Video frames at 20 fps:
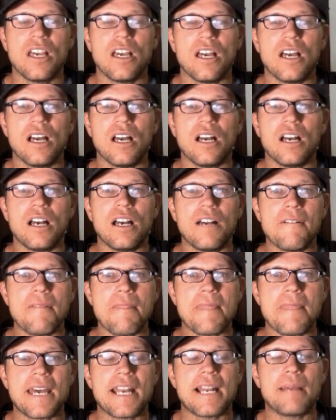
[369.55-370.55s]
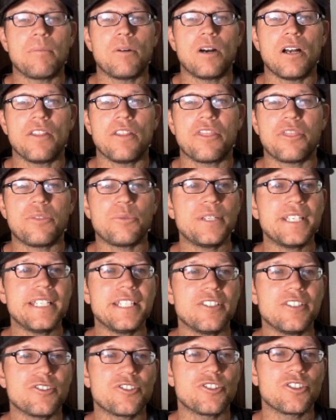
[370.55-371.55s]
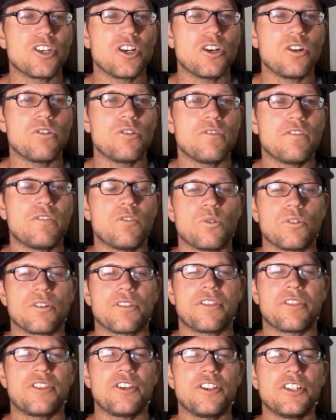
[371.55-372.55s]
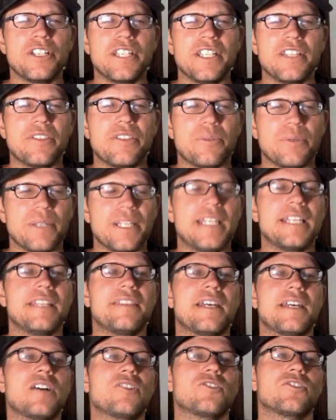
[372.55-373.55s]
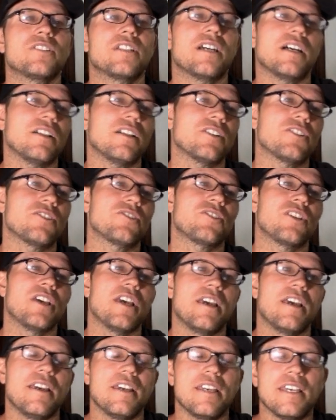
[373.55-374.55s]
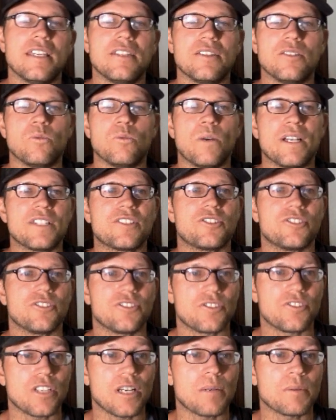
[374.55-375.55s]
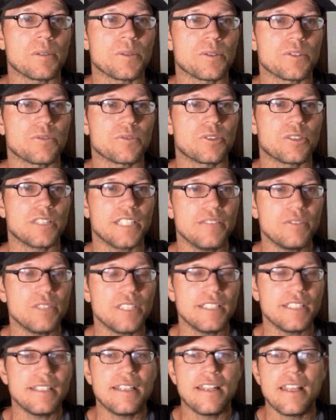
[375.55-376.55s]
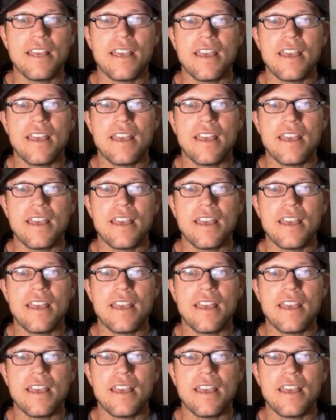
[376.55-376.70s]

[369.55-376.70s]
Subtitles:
that I bought 3 years ago for $33,000 in the western suburbs of Cleveland.